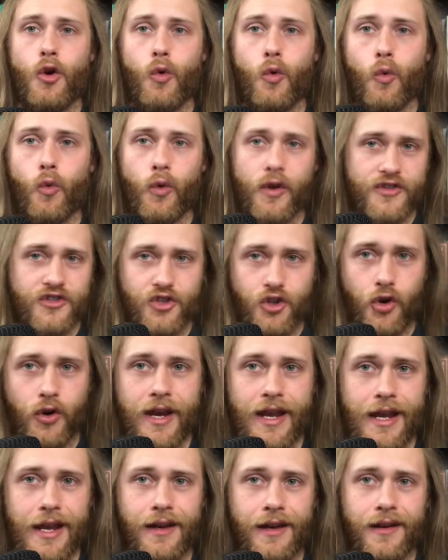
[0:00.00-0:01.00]
was
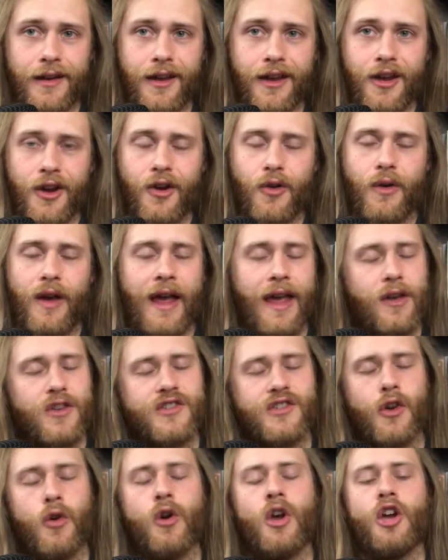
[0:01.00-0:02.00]
greed. Right?
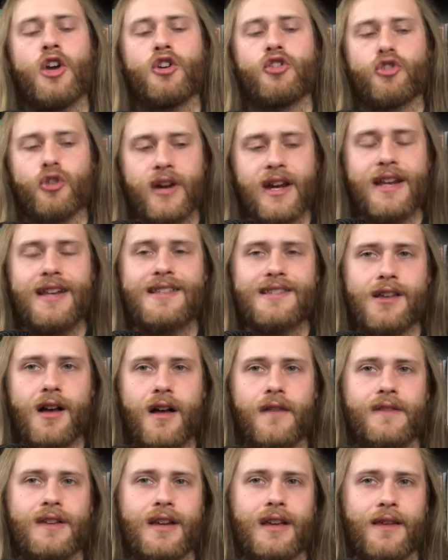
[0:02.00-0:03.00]
So greed is
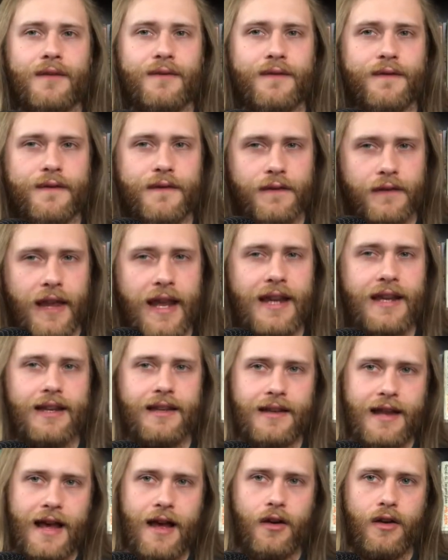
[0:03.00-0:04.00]
often conflated
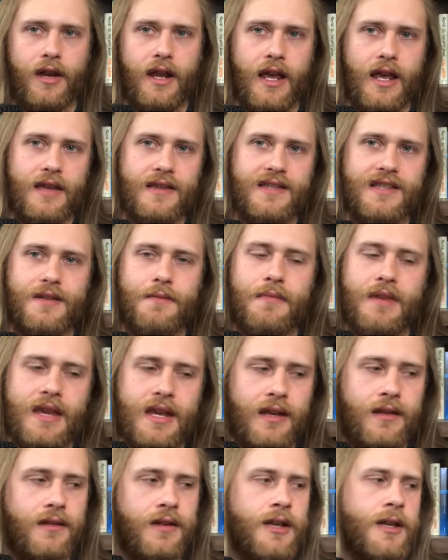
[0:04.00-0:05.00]
nowadays to
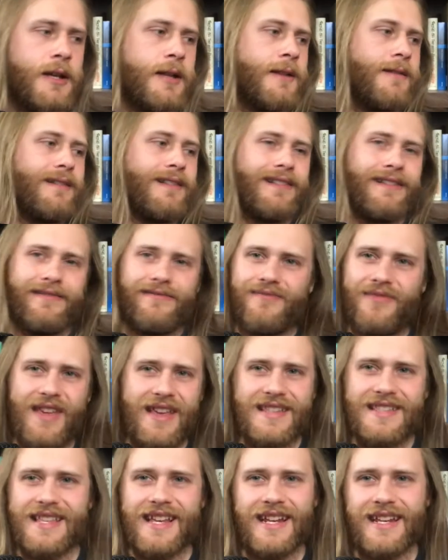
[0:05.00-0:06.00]
mean
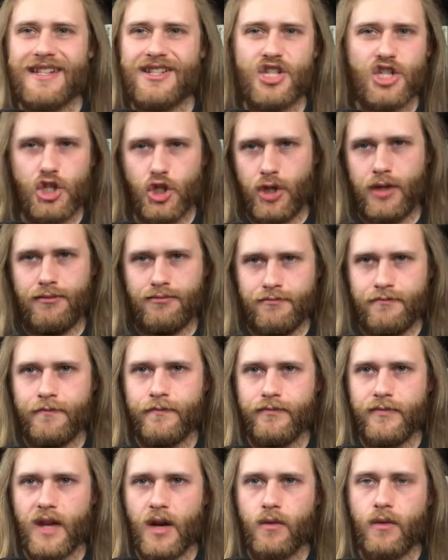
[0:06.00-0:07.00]
things that it shouldn't,
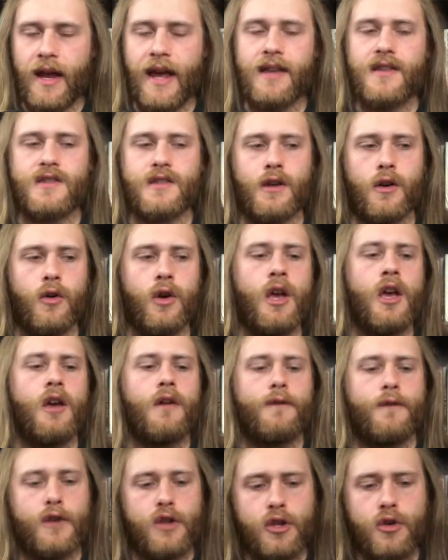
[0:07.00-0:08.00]
right? So
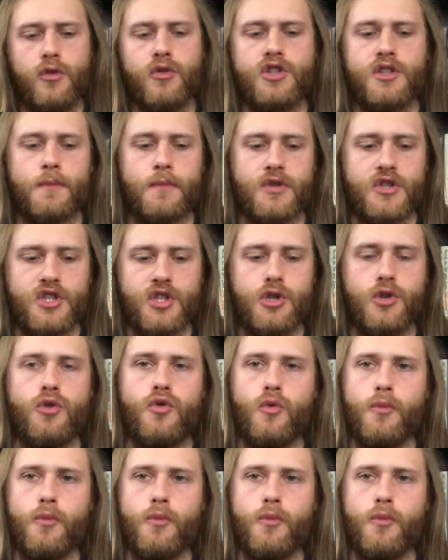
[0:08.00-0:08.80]
for you to pursue